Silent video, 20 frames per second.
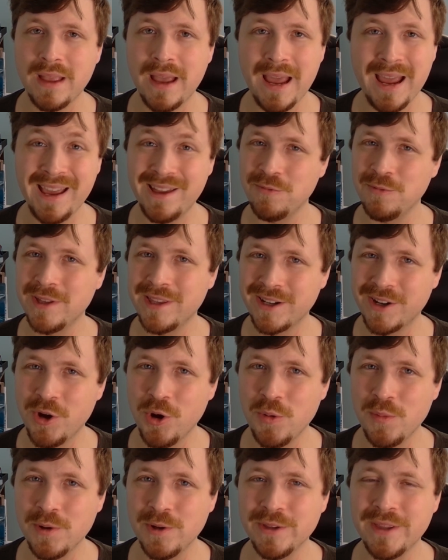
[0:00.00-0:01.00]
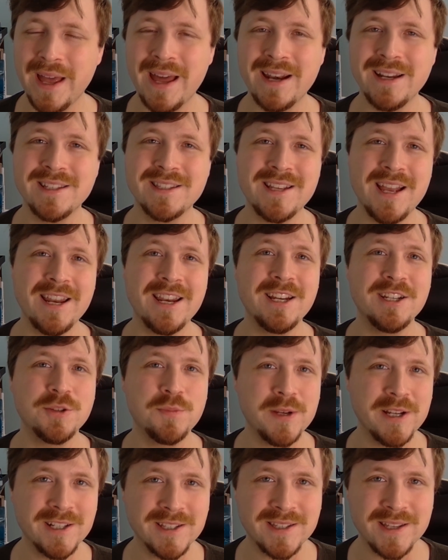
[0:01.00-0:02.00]
And with a kobold that is 10
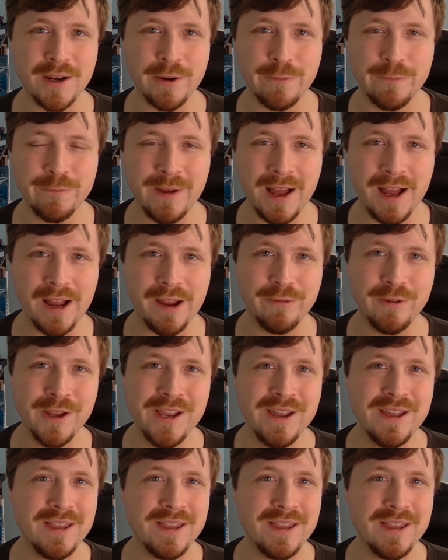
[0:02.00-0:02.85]
HP instead of 5,